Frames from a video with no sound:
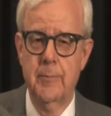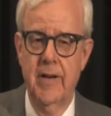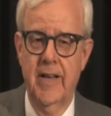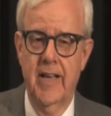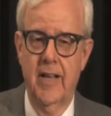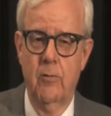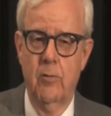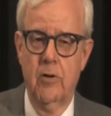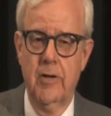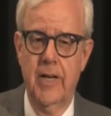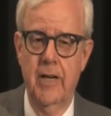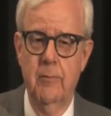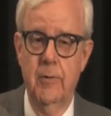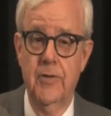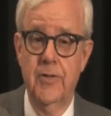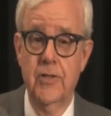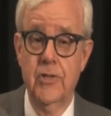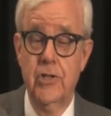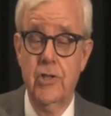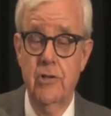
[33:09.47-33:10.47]
began working
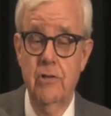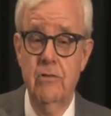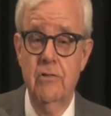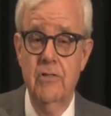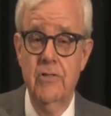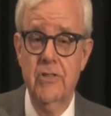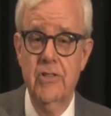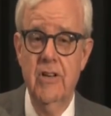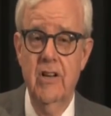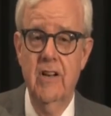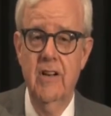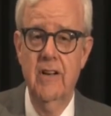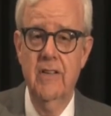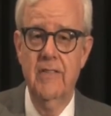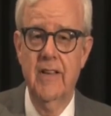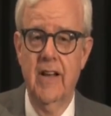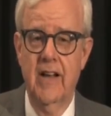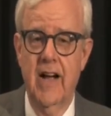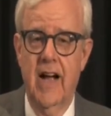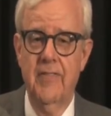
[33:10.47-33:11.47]
with the students.
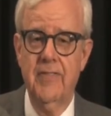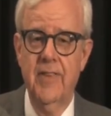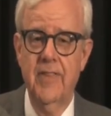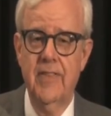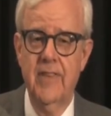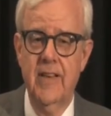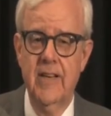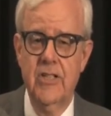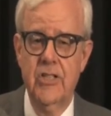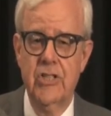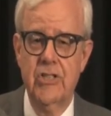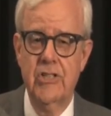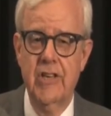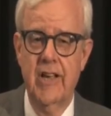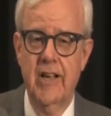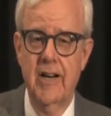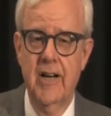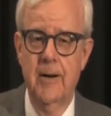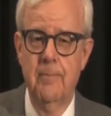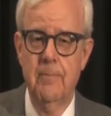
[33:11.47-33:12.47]
They got the thing
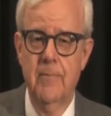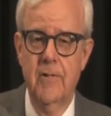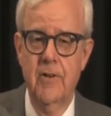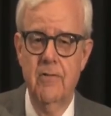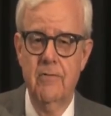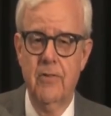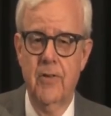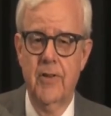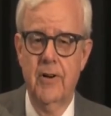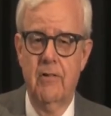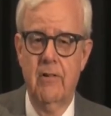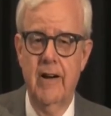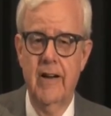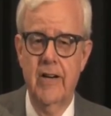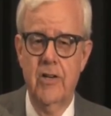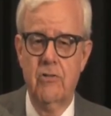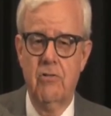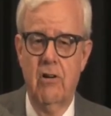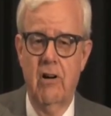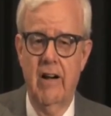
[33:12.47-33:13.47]
set up for the
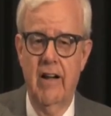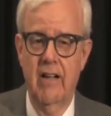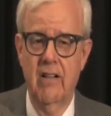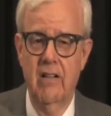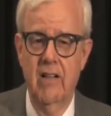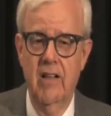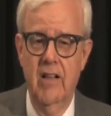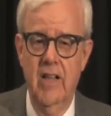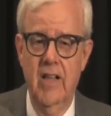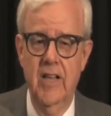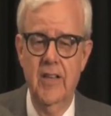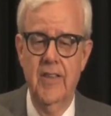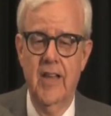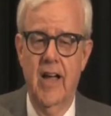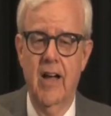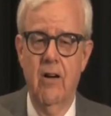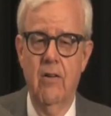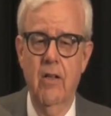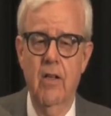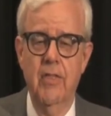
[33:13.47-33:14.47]
great trial.
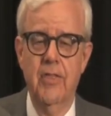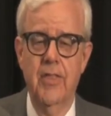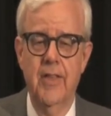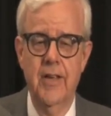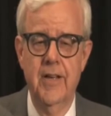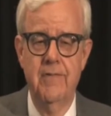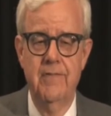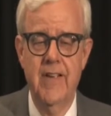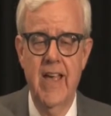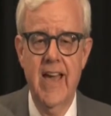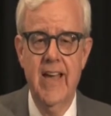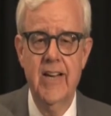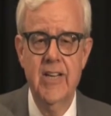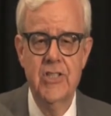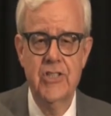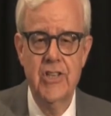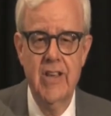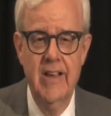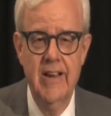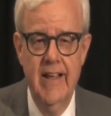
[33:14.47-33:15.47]
Now, the
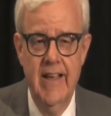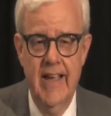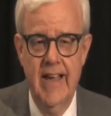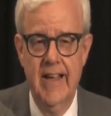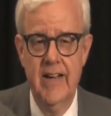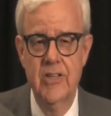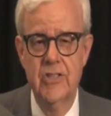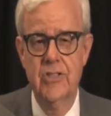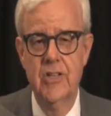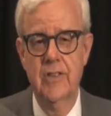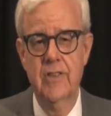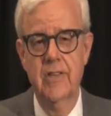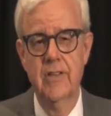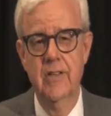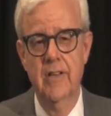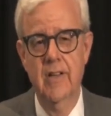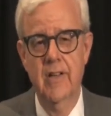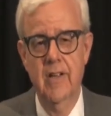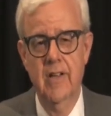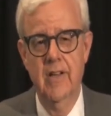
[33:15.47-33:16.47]
advantage they'd had is
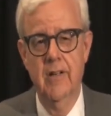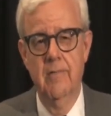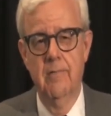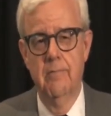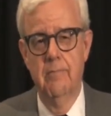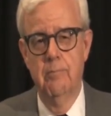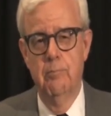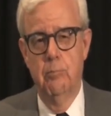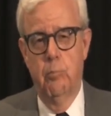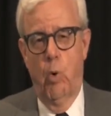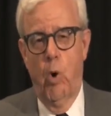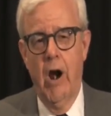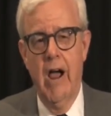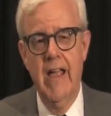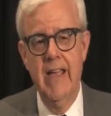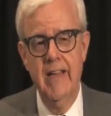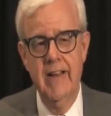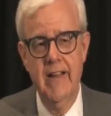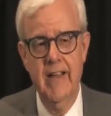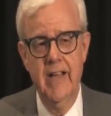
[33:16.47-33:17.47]
that
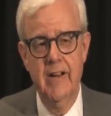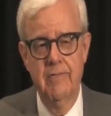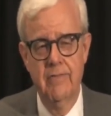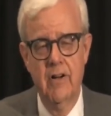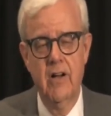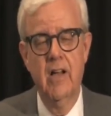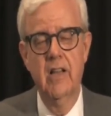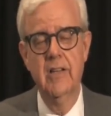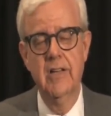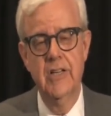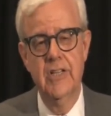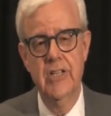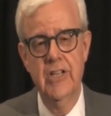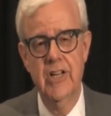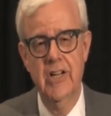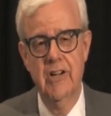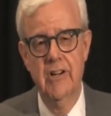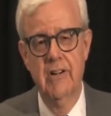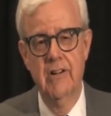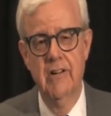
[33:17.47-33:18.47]
Bryan had
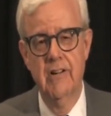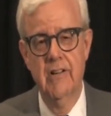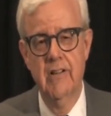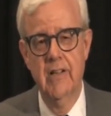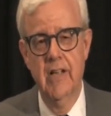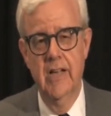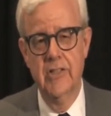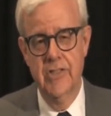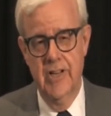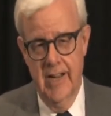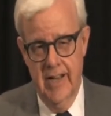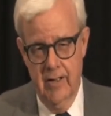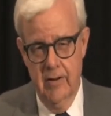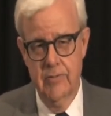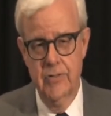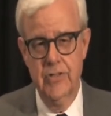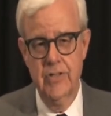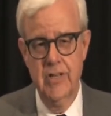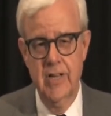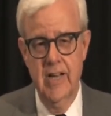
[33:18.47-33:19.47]
volunteered as an
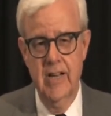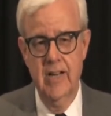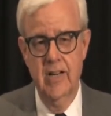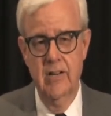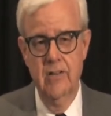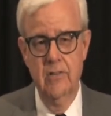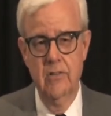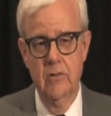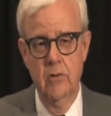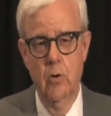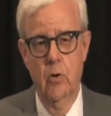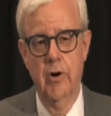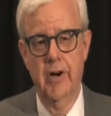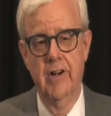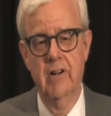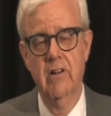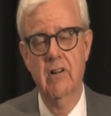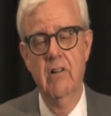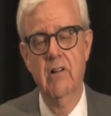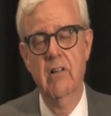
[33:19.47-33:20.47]
out-of-state
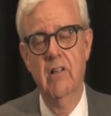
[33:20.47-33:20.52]
lawyer,